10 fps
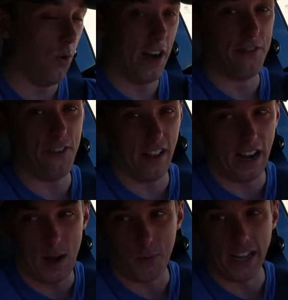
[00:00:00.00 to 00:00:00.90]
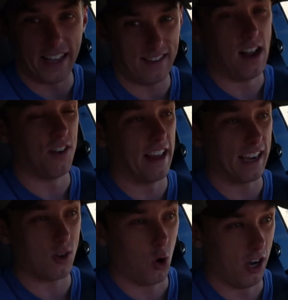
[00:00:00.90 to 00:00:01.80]
gonna want to fill it up when it gets down to
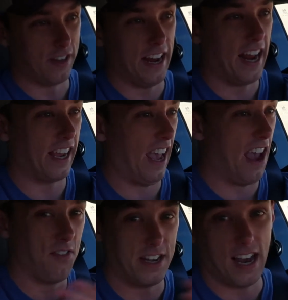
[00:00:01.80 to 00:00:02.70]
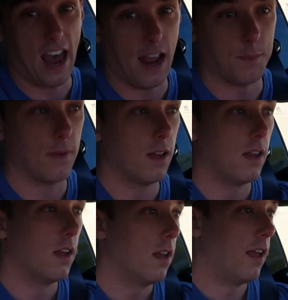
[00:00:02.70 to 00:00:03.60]
like a quarter tank every
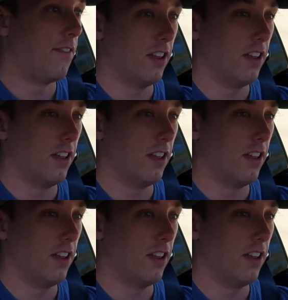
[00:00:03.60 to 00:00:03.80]
time.